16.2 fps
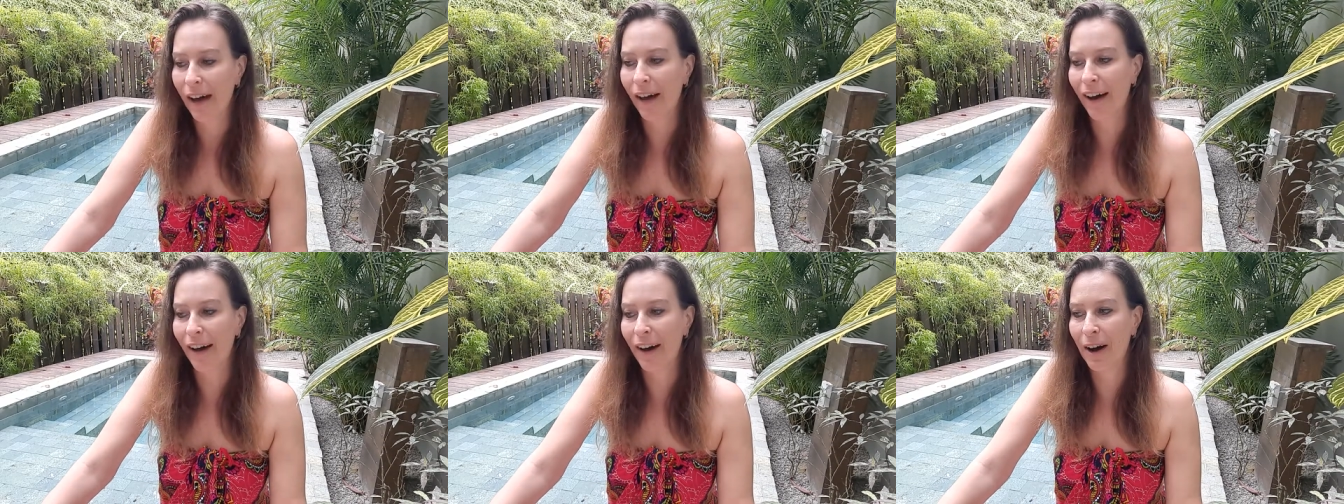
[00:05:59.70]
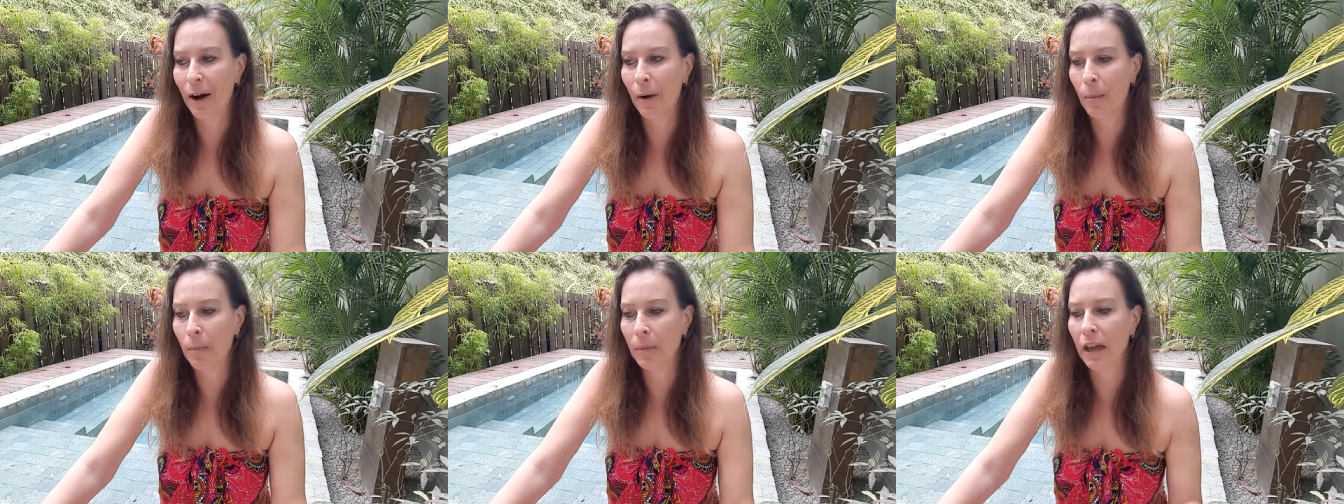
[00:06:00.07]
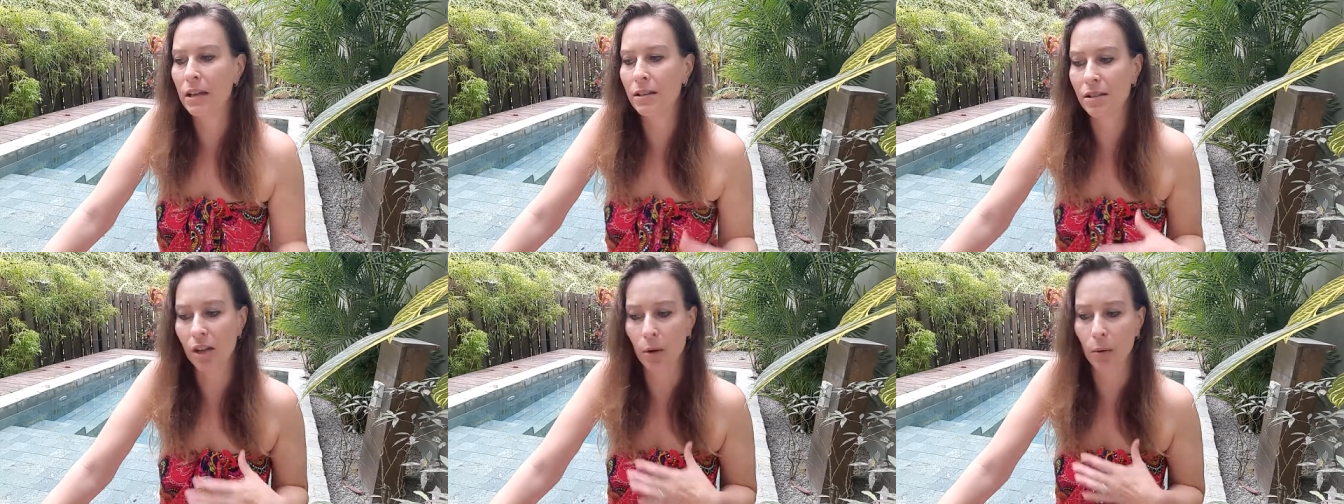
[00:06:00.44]
Um,
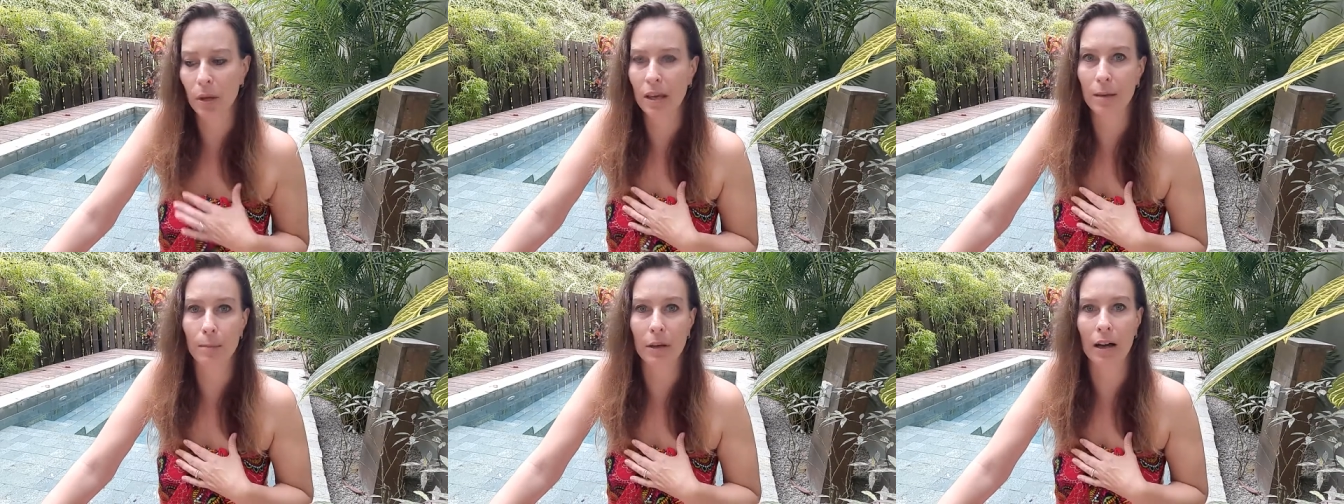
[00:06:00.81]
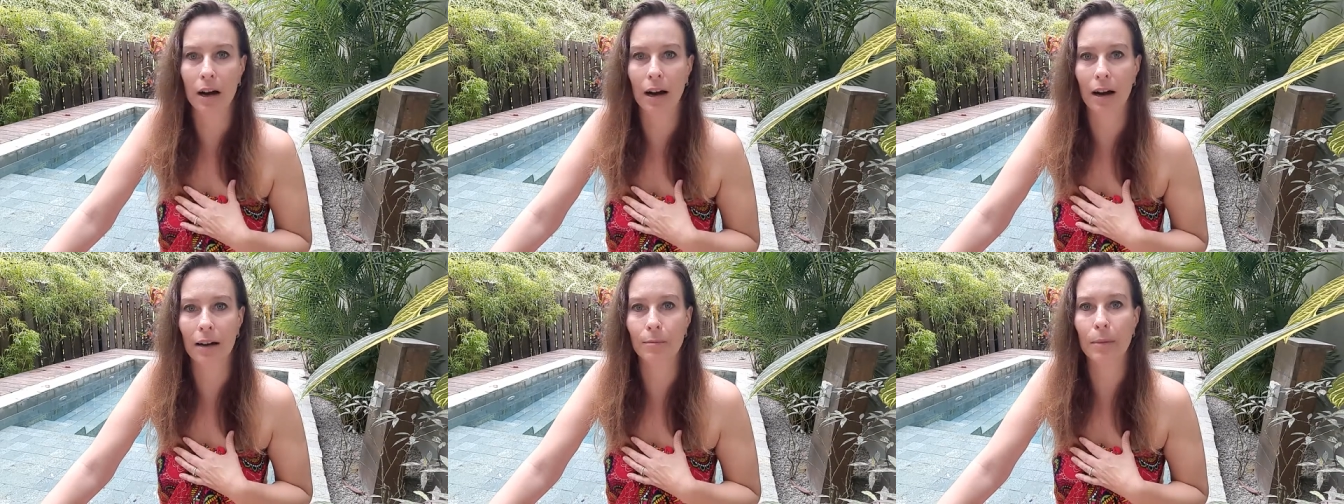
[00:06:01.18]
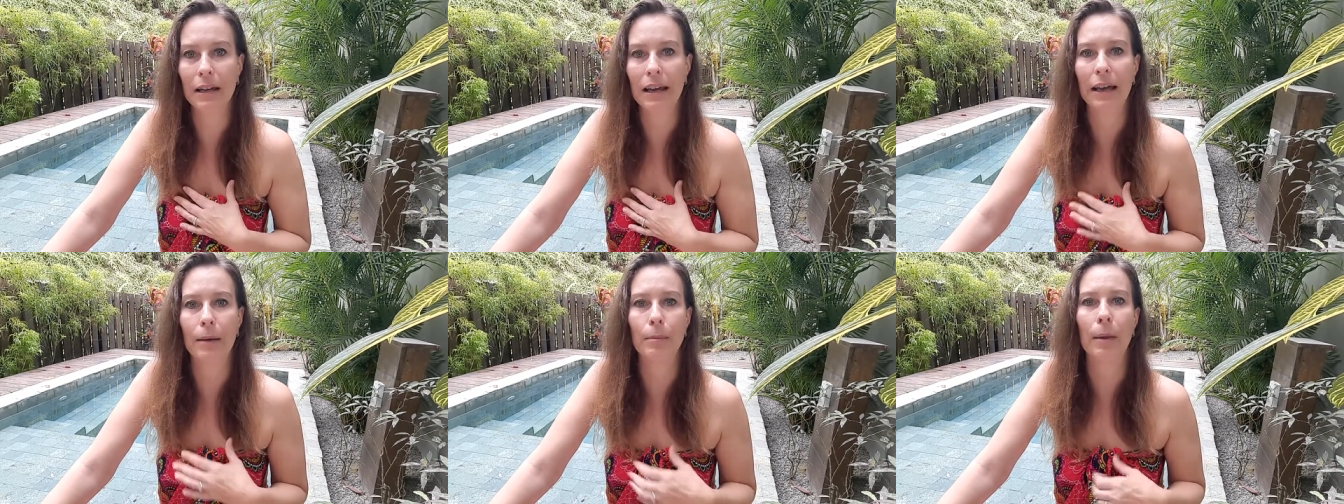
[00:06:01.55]
and so he become,
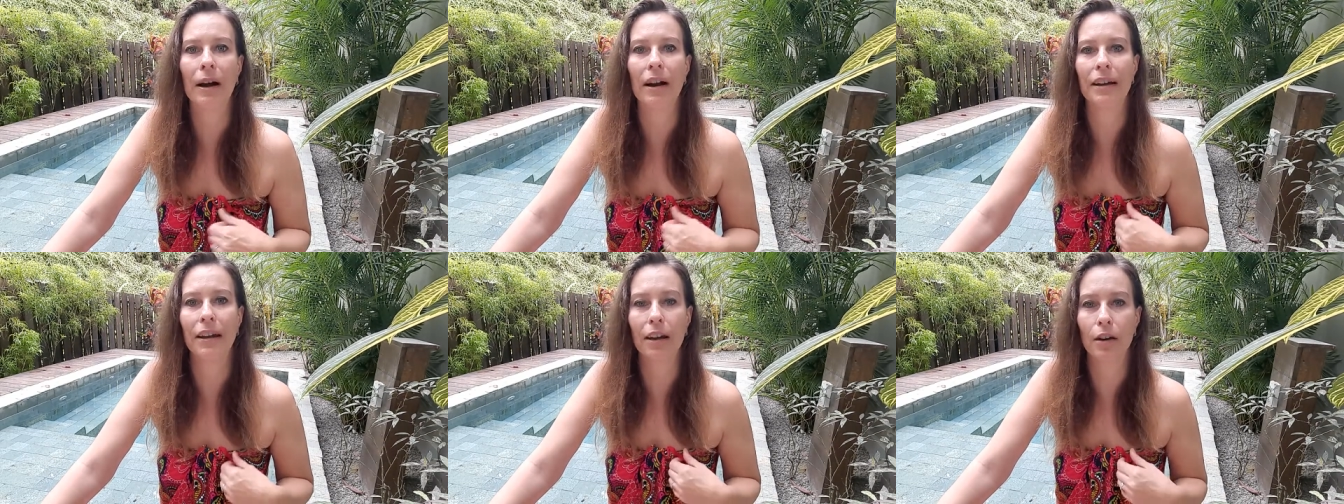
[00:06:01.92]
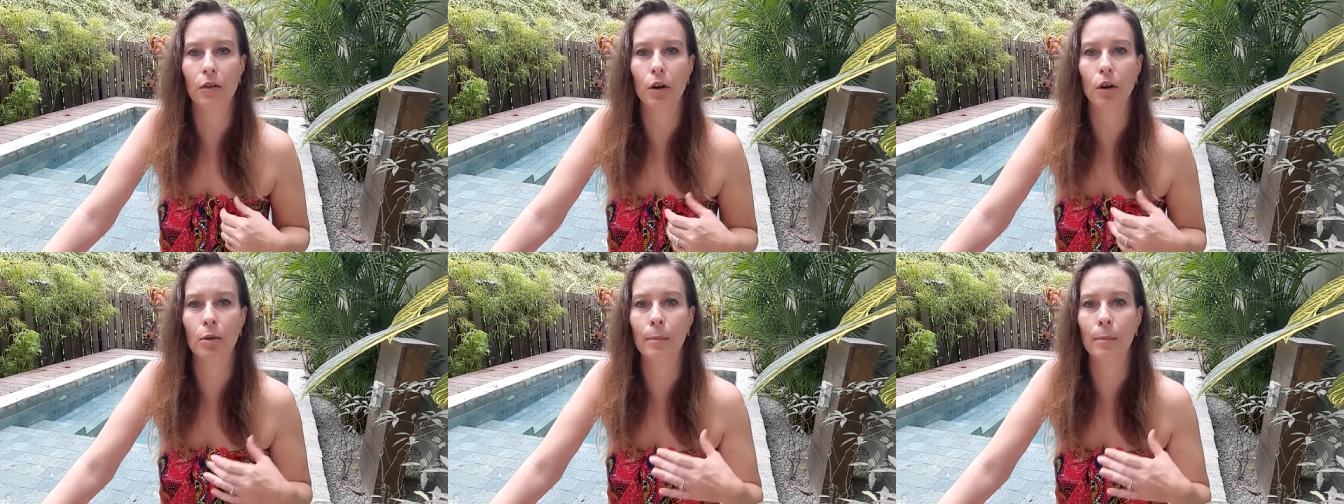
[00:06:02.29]
became my hero,